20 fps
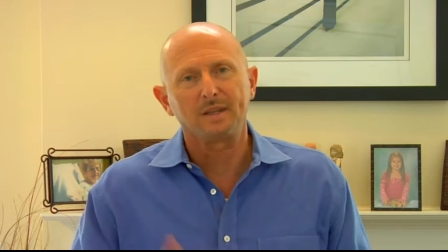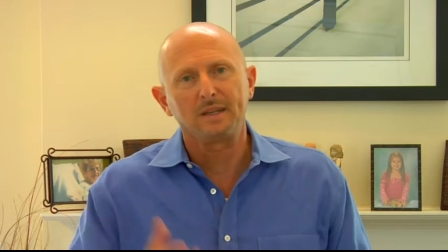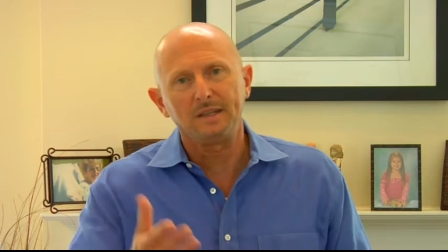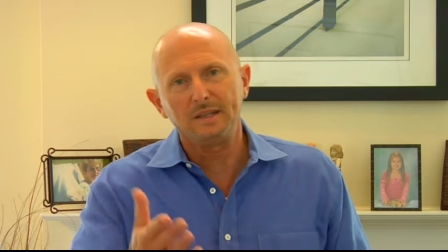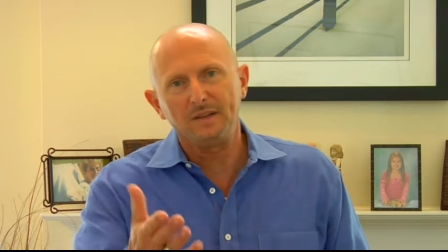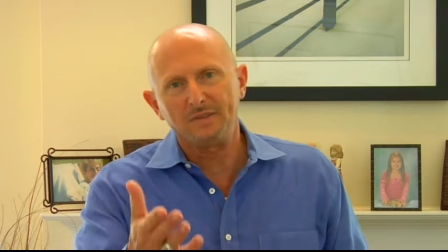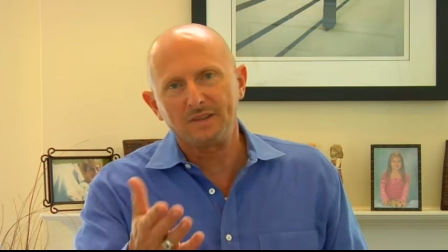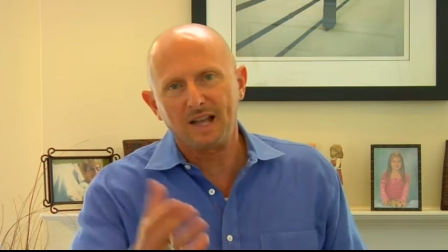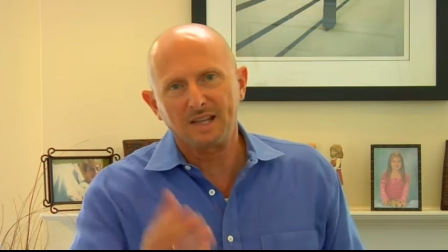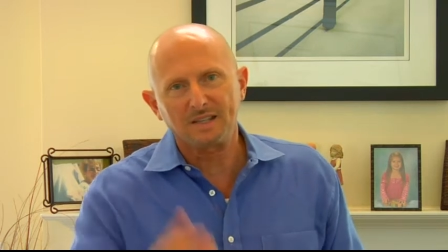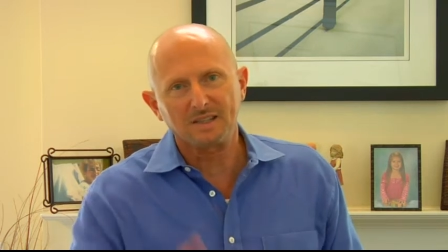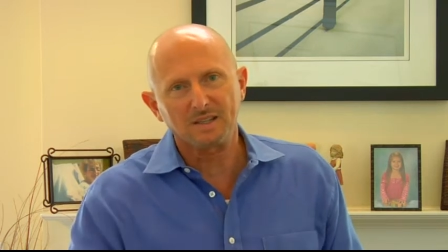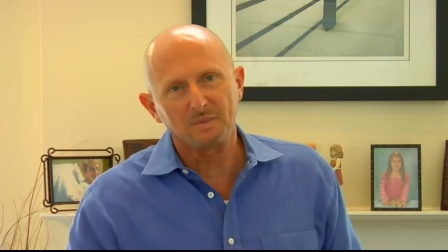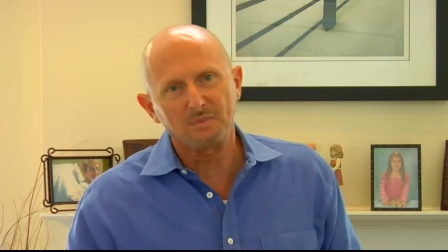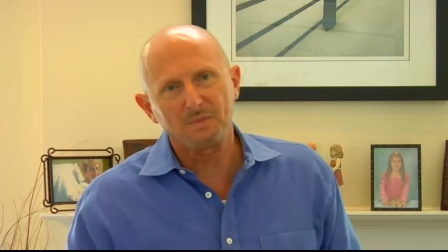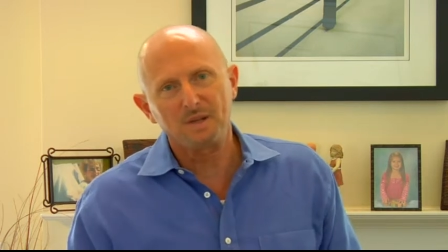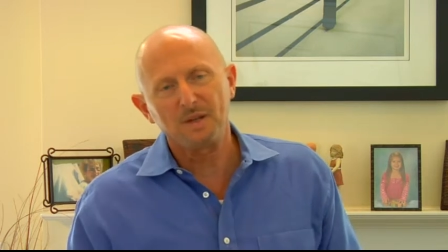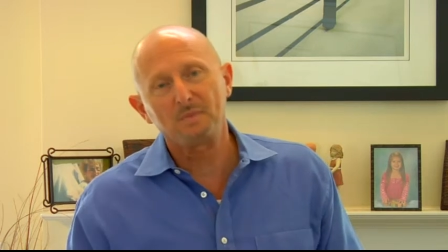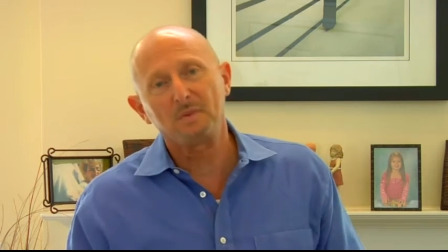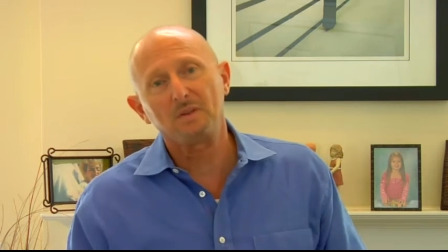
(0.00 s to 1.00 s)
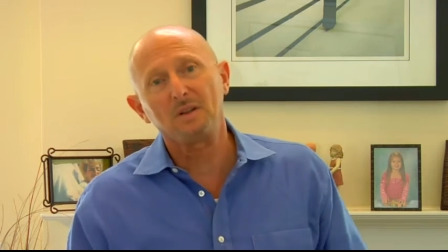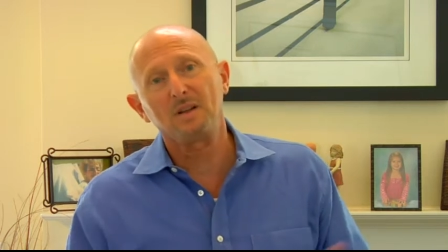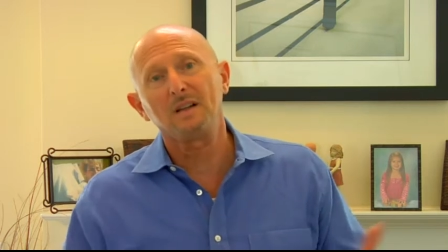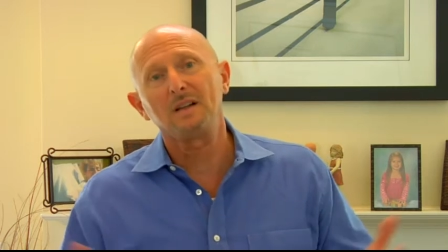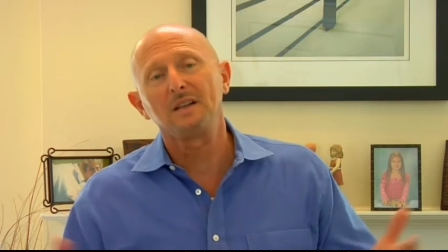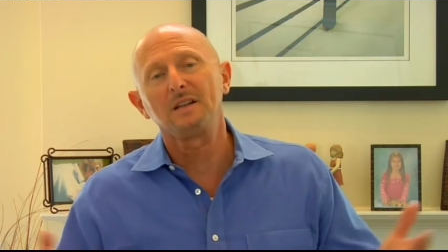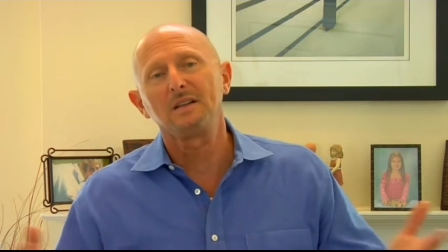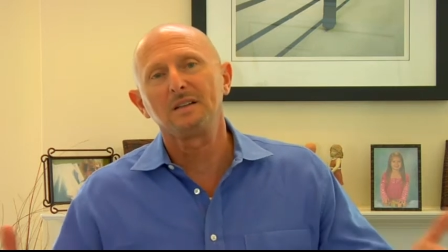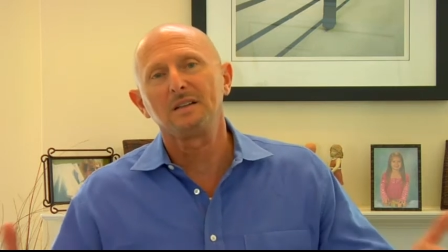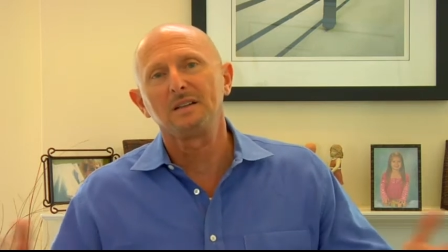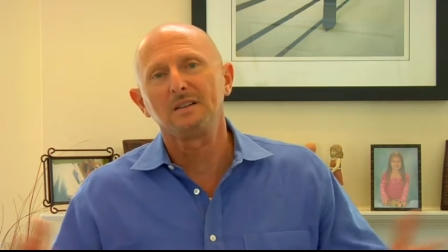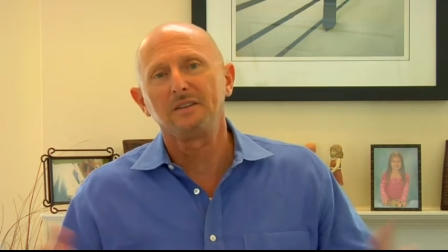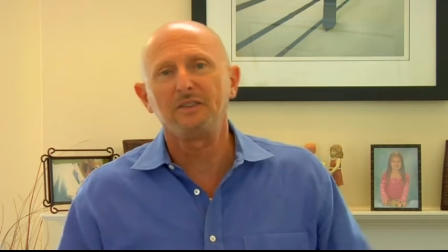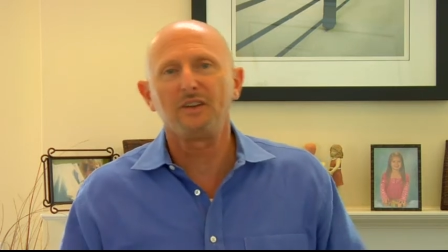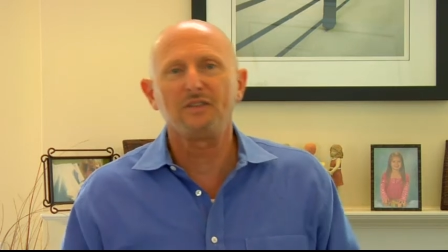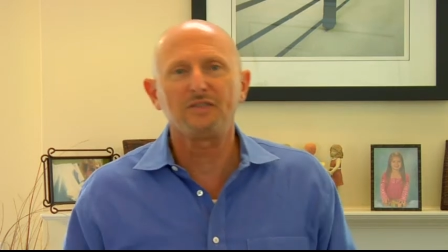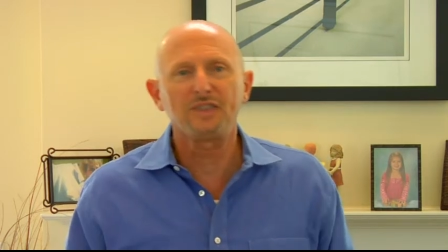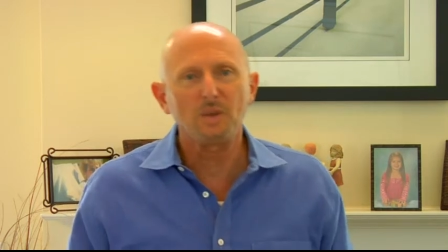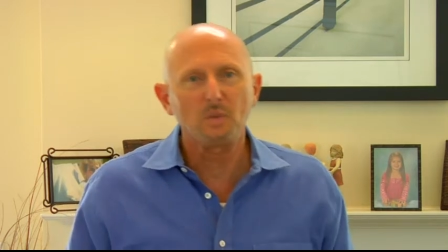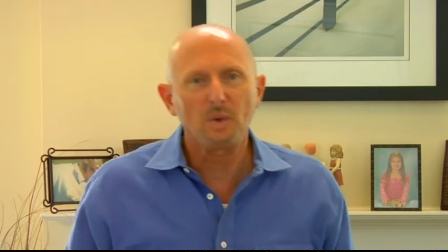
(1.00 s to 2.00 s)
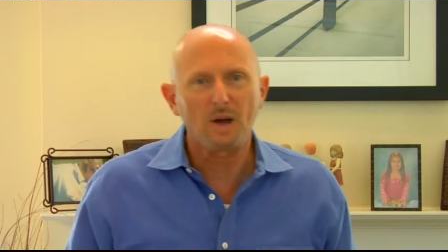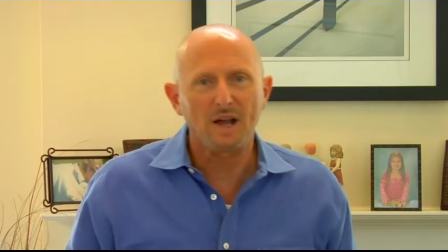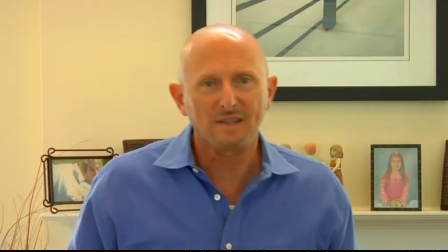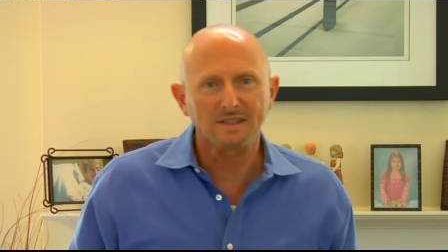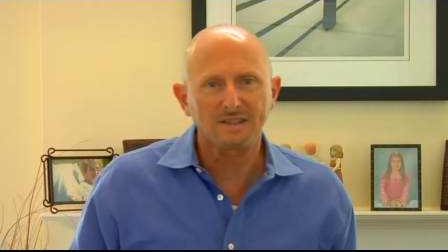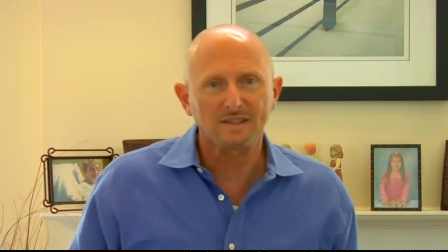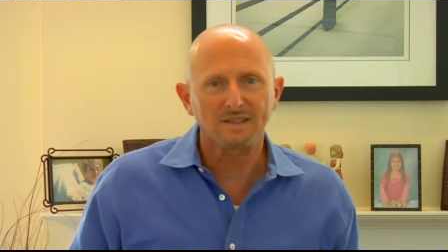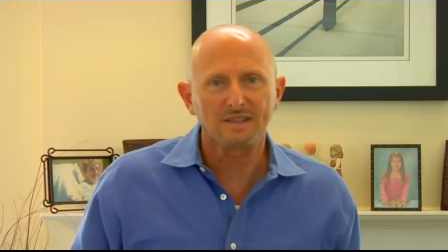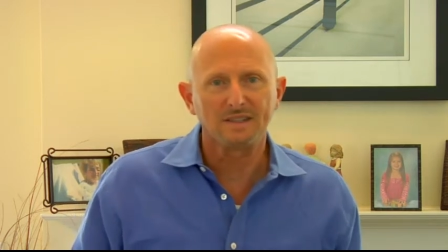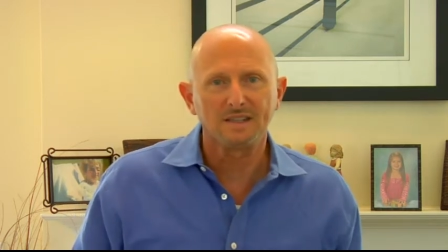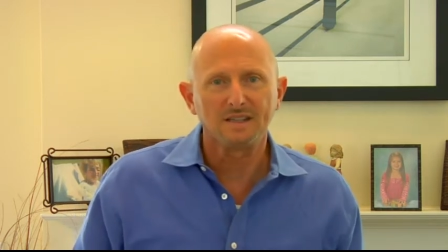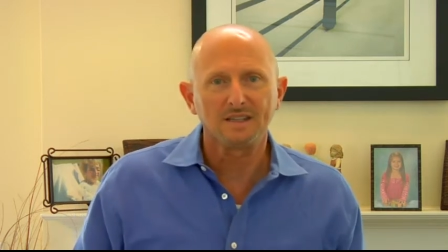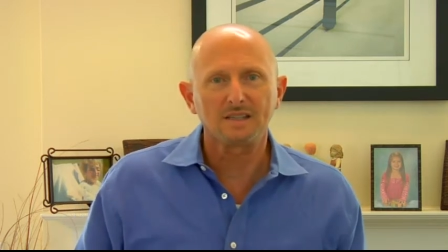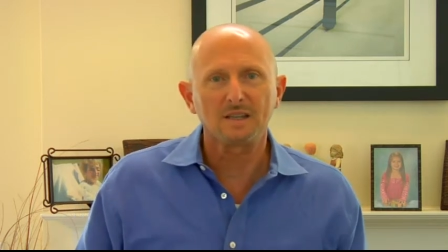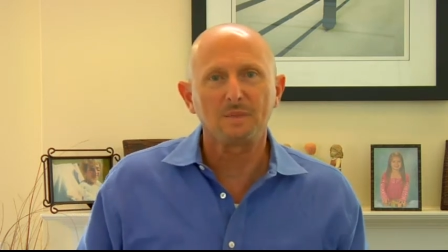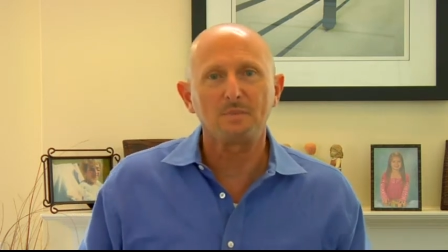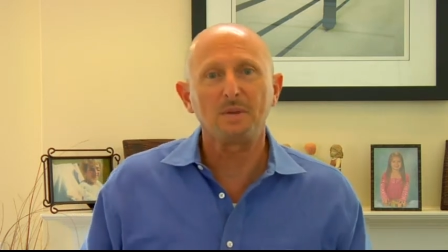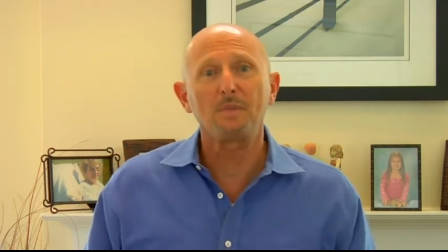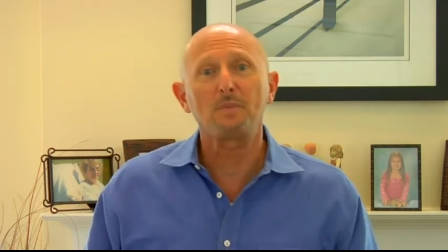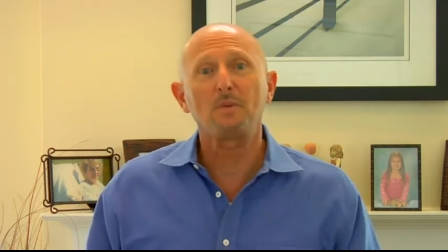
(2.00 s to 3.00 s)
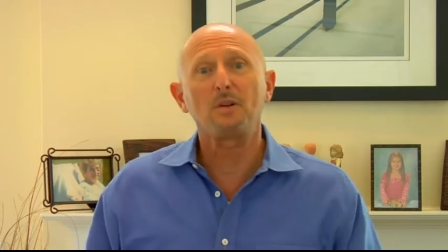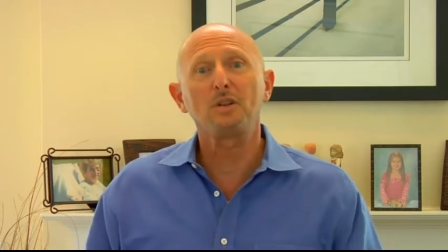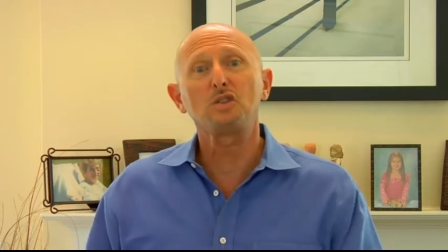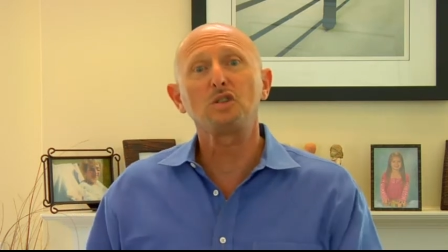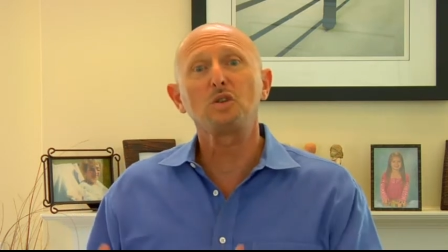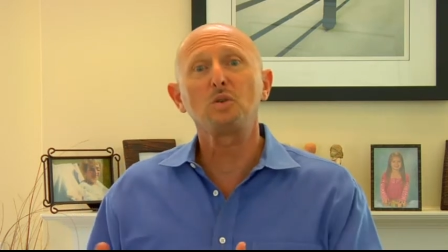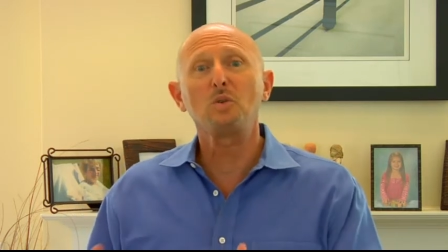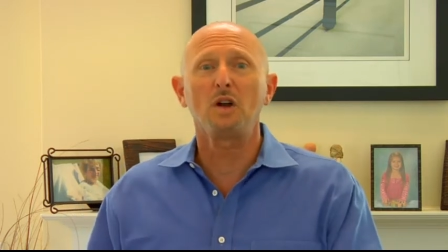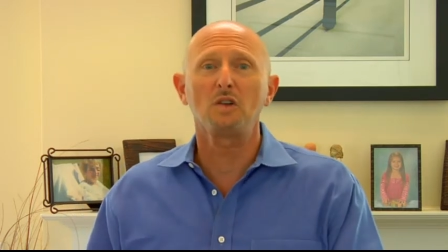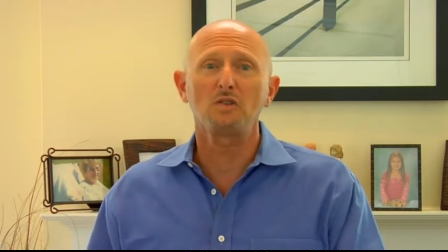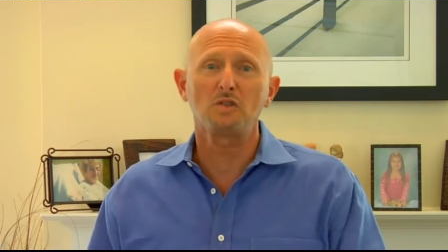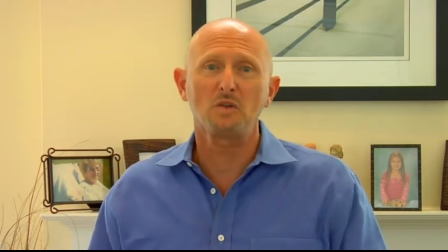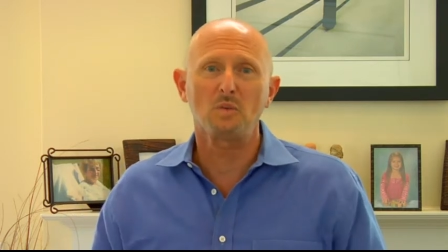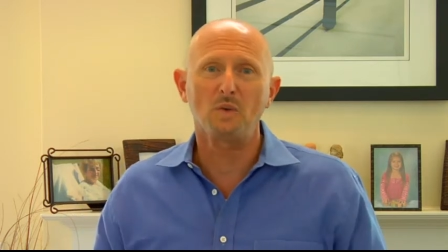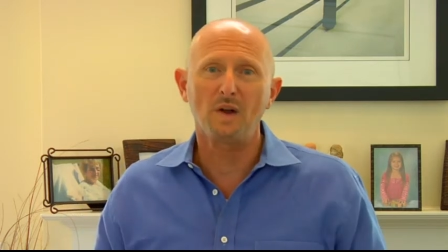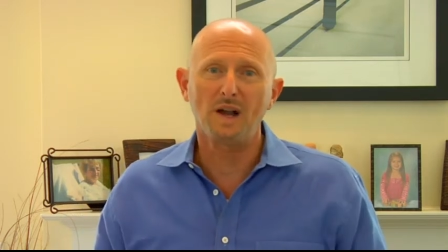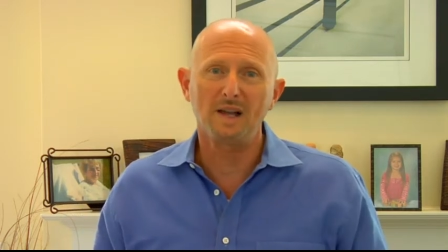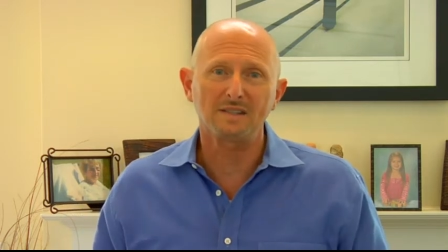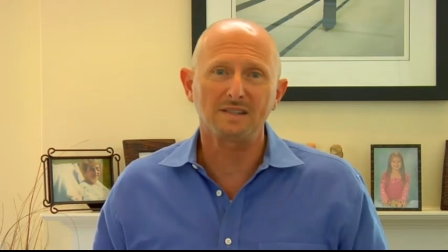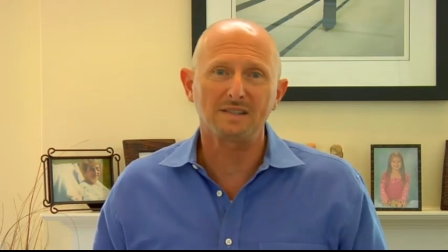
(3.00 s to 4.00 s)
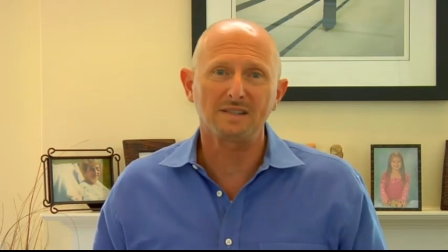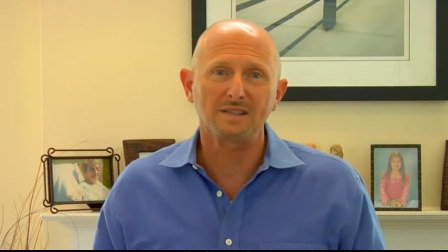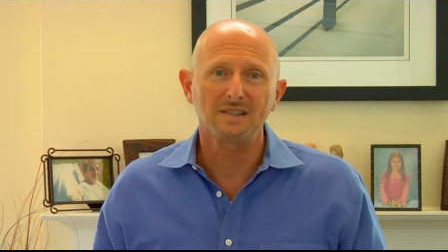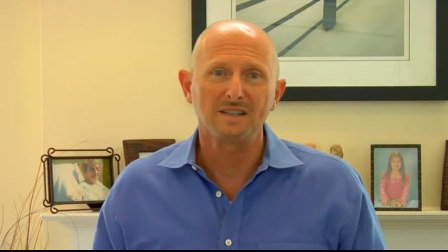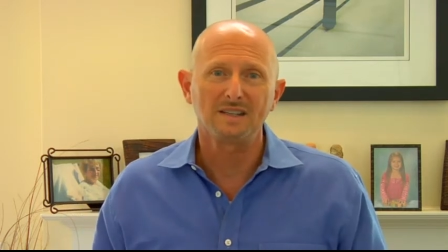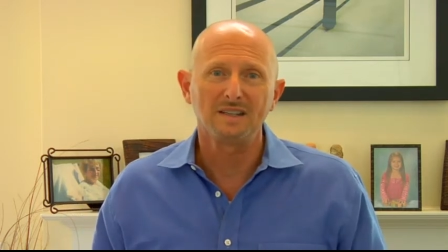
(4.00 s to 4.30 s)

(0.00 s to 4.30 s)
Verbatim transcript: You've got some people are 50 watts. Some people are 200 watts.